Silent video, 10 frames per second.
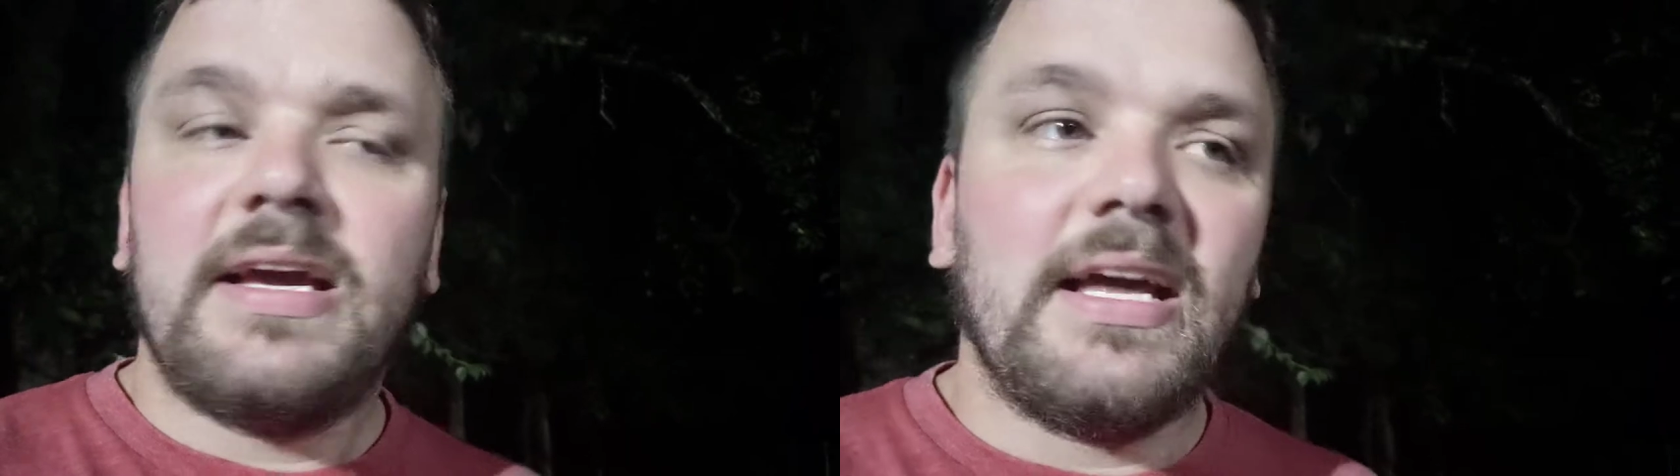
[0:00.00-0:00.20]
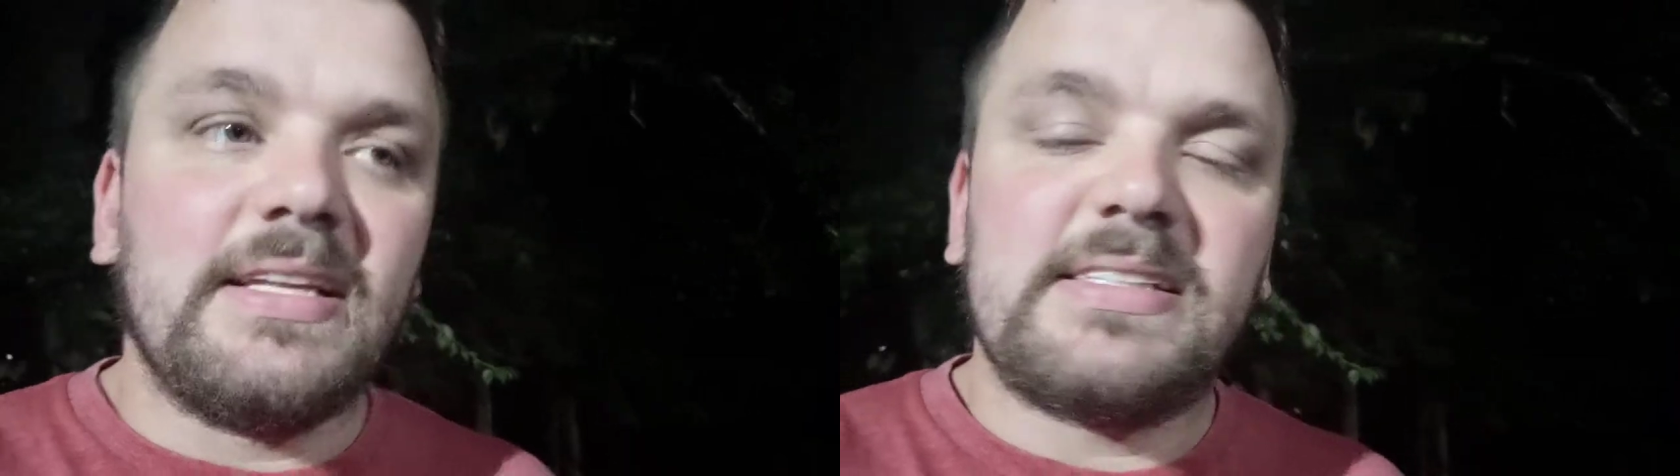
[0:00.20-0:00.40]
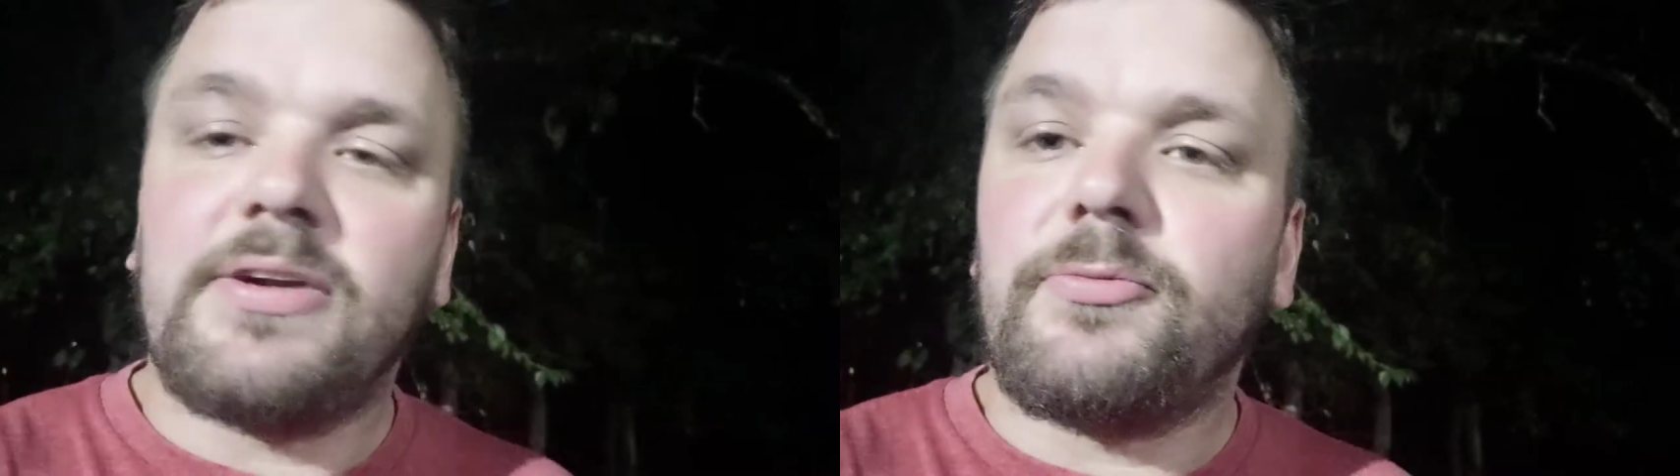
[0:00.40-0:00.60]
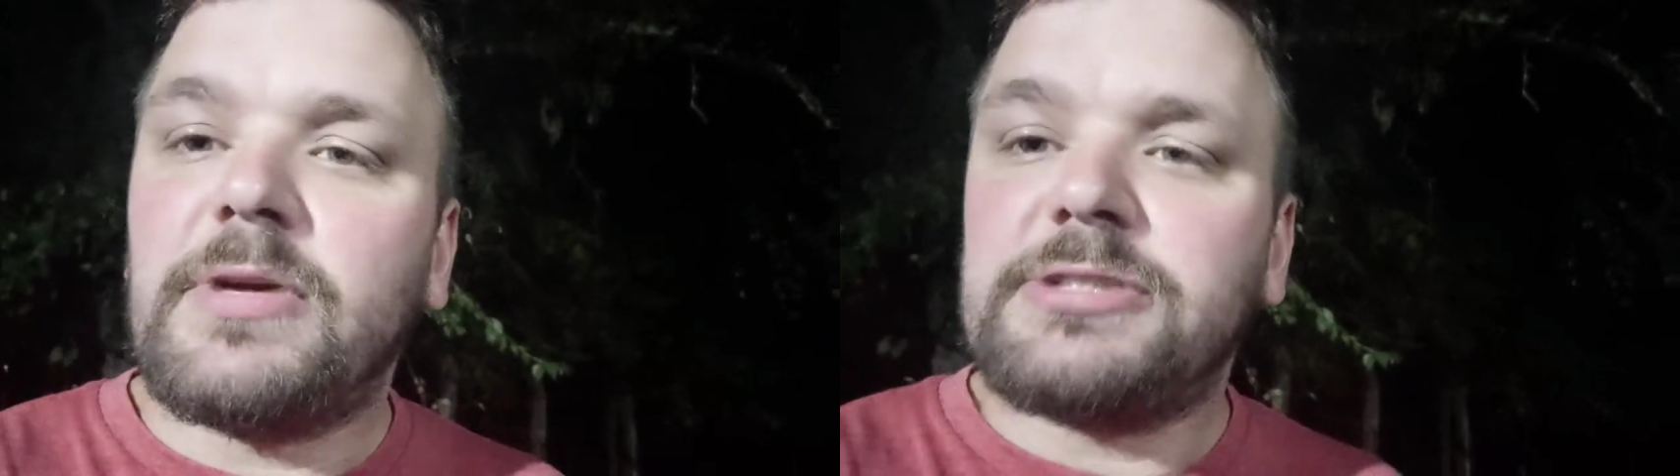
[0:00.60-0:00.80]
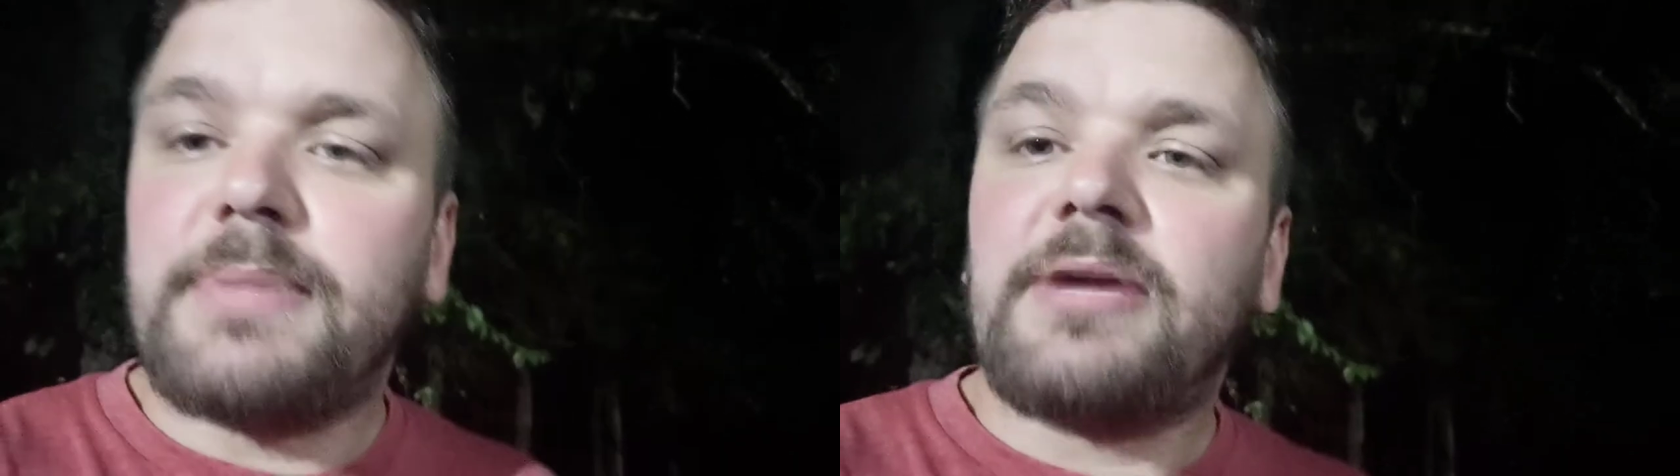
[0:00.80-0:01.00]
And this
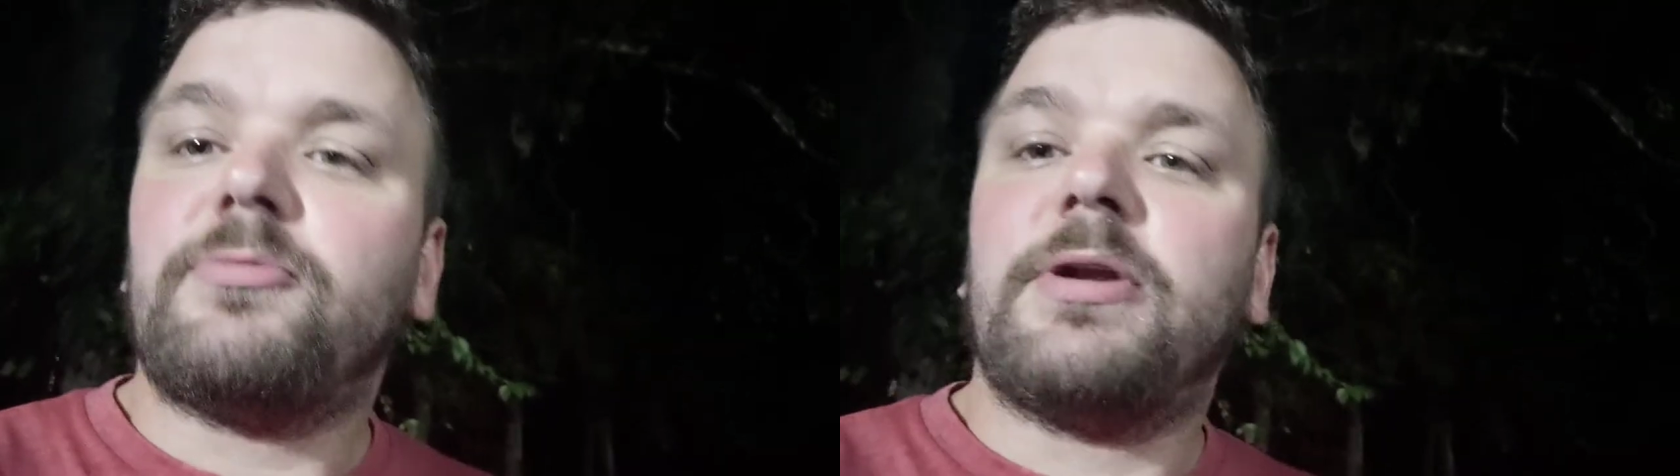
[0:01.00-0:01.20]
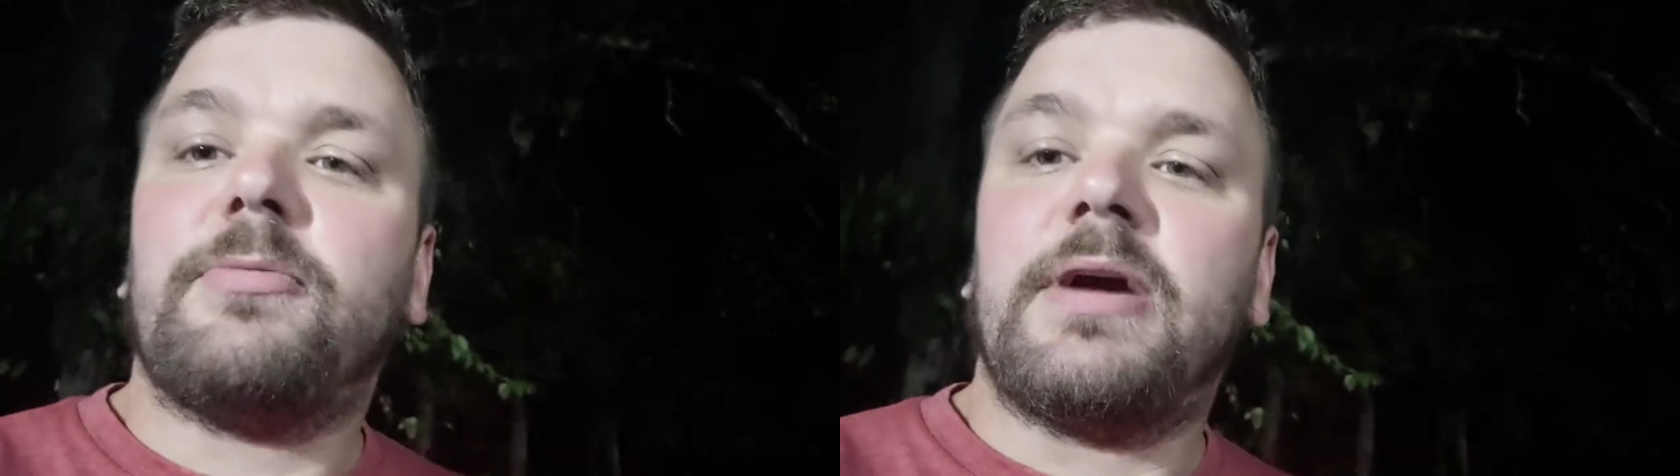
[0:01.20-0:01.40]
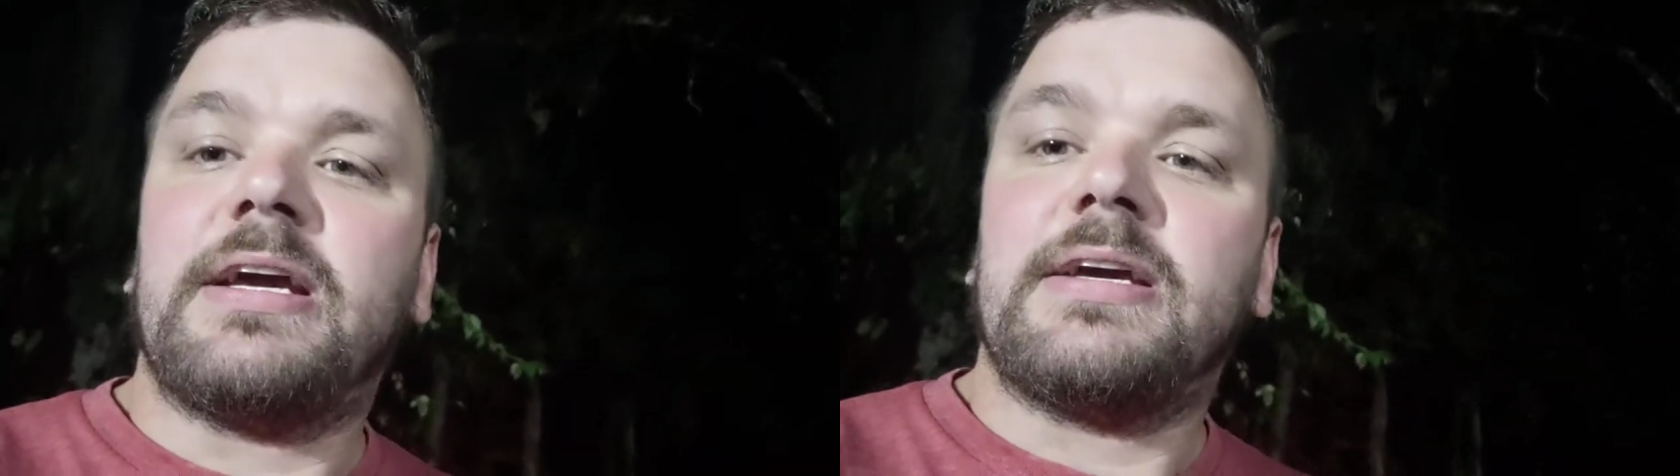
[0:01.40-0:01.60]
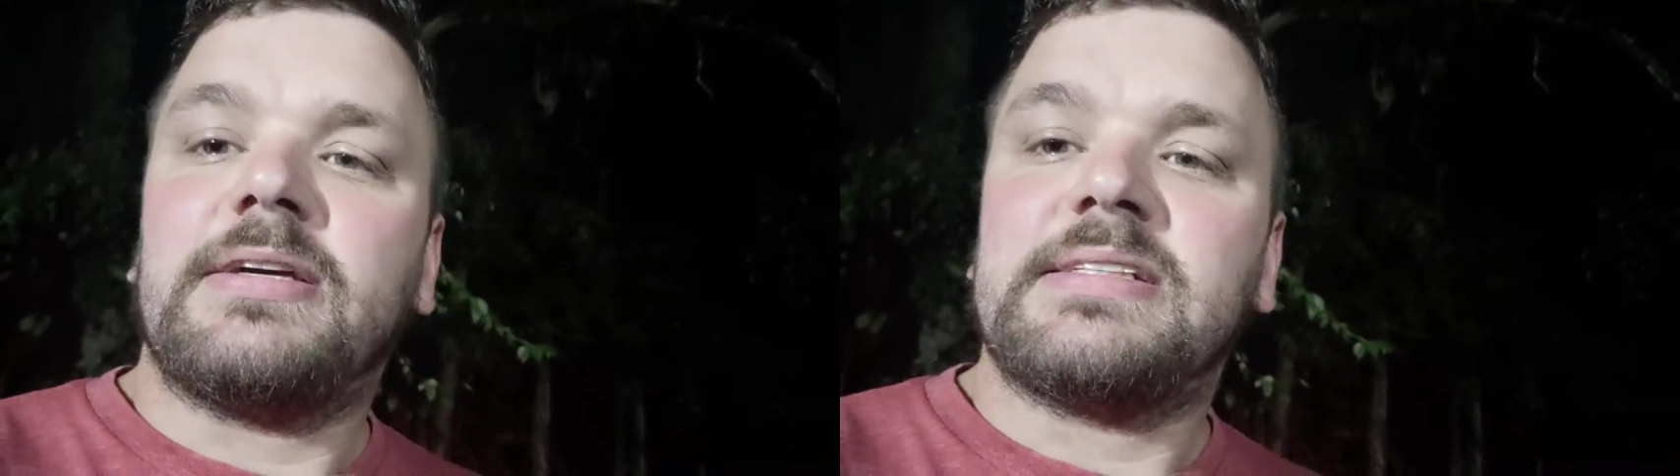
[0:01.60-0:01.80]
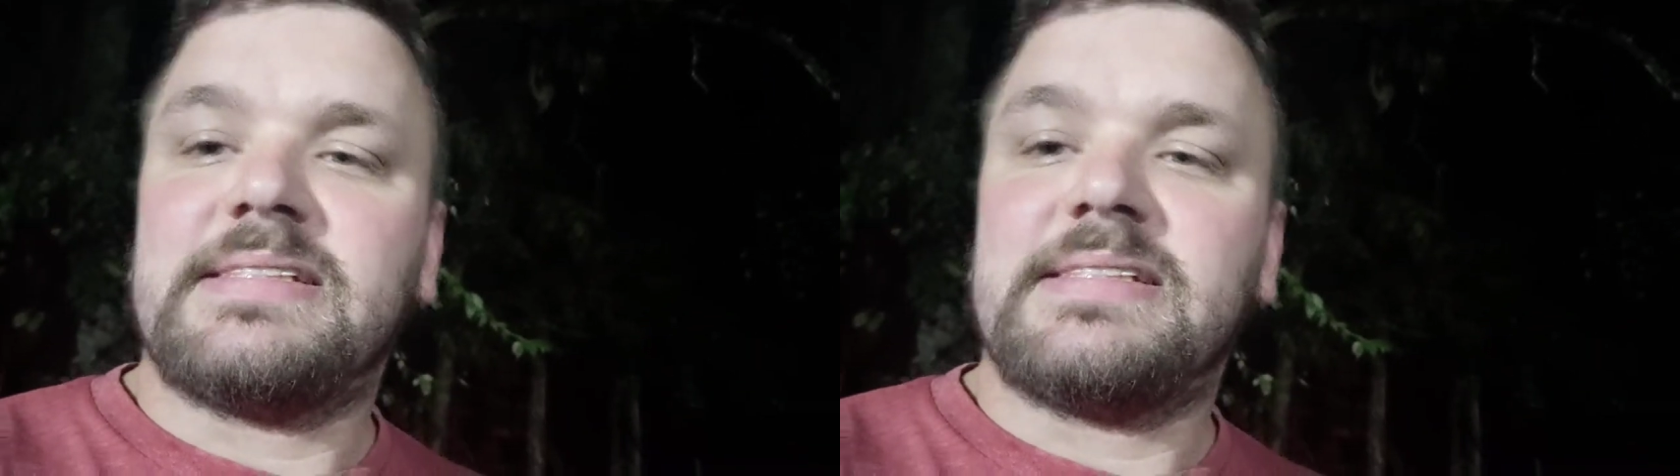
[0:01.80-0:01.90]
rich man went away